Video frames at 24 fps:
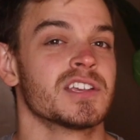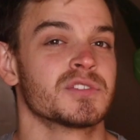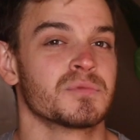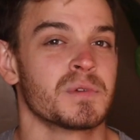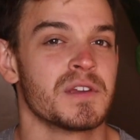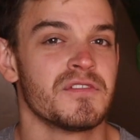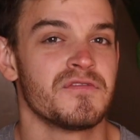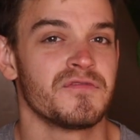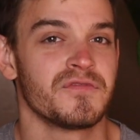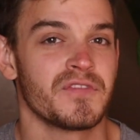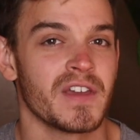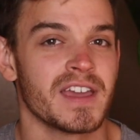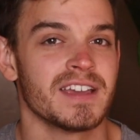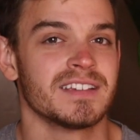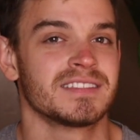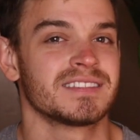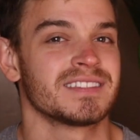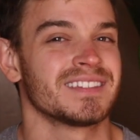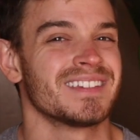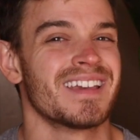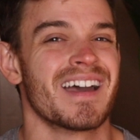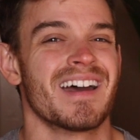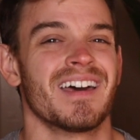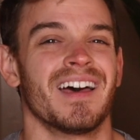as we
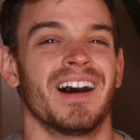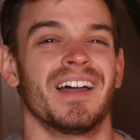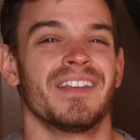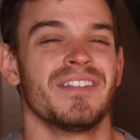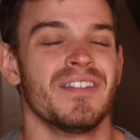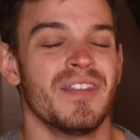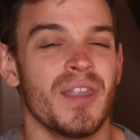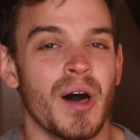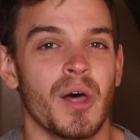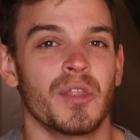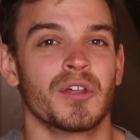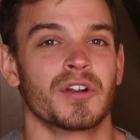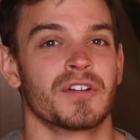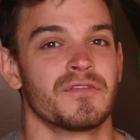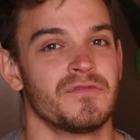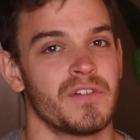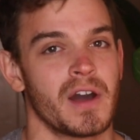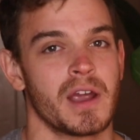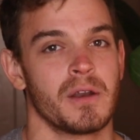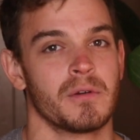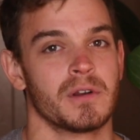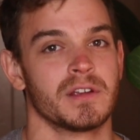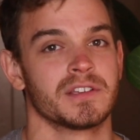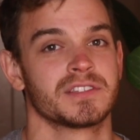face yet another
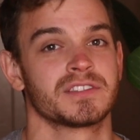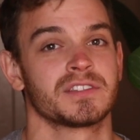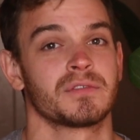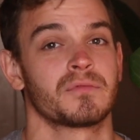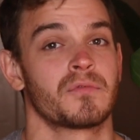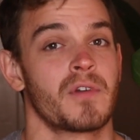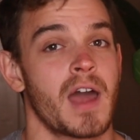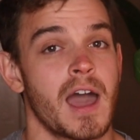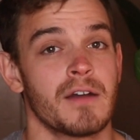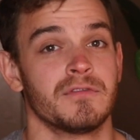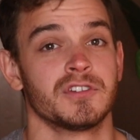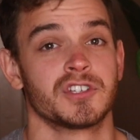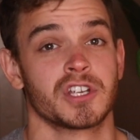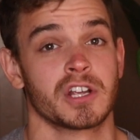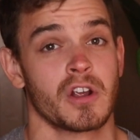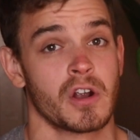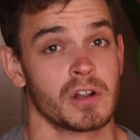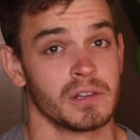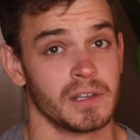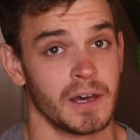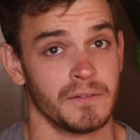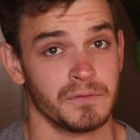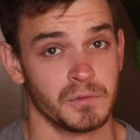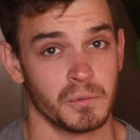virus ravaging our
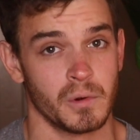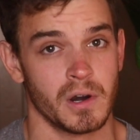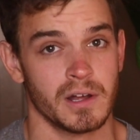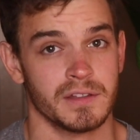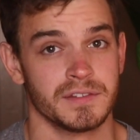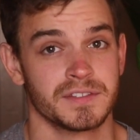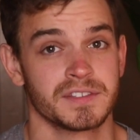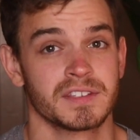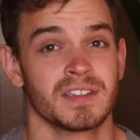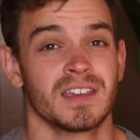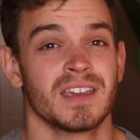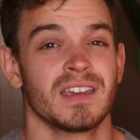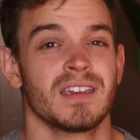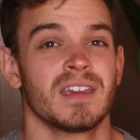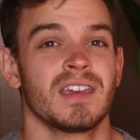loved ones,